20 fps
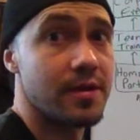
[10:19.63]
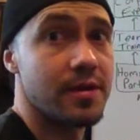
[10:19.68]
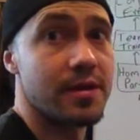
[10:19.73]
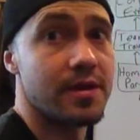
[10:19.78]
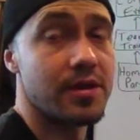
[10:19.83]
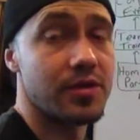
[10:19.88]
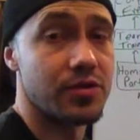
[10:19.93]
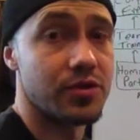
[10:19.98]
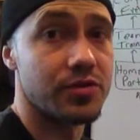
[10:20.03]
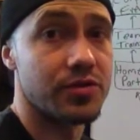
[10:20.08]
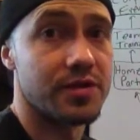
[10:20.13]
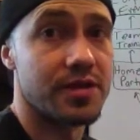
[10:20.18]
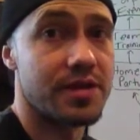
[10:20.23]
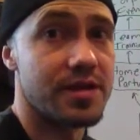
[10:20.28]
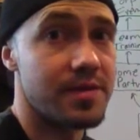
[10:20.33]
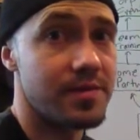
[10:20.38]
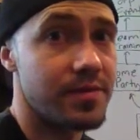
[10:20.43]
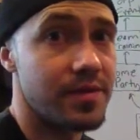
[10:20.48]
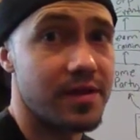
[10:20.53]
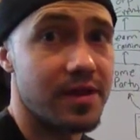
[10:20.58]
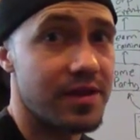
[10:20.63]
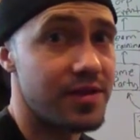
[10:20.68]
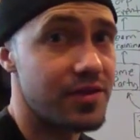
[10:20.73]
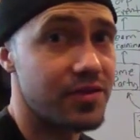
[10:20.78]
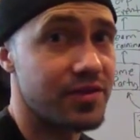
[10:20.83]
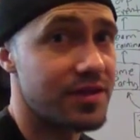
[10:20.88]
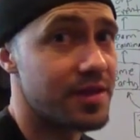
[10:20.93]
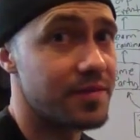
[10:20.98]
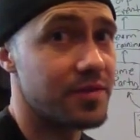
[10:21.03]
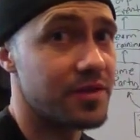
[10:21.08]
and your team's
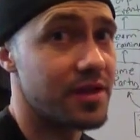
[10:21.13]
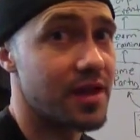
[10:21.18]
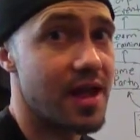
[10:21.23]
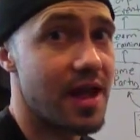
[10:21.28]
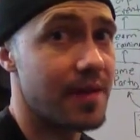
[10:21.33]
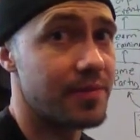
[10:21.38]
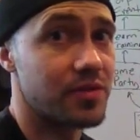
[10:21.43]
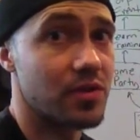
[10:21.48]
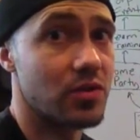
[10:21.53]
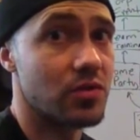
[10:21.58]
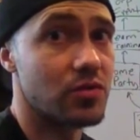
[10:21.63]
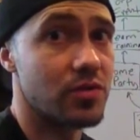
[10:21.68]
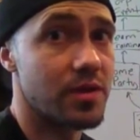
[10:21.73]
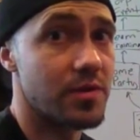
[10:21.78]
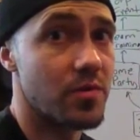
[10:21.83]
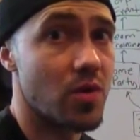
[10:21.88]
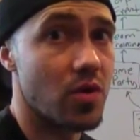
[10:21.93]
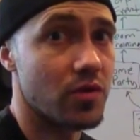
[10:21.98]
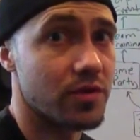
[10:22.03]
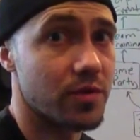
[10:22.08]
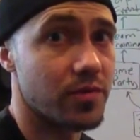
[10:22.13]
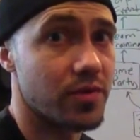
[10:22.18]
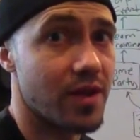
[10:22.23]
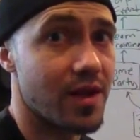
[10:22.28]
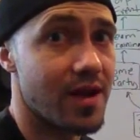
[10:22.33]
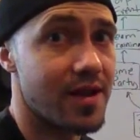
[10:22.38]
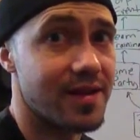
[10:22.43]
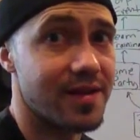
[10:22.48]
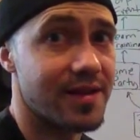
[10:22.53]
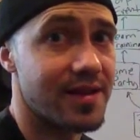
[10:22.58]
going to absolutely
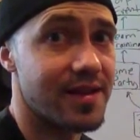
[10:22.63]
multiply,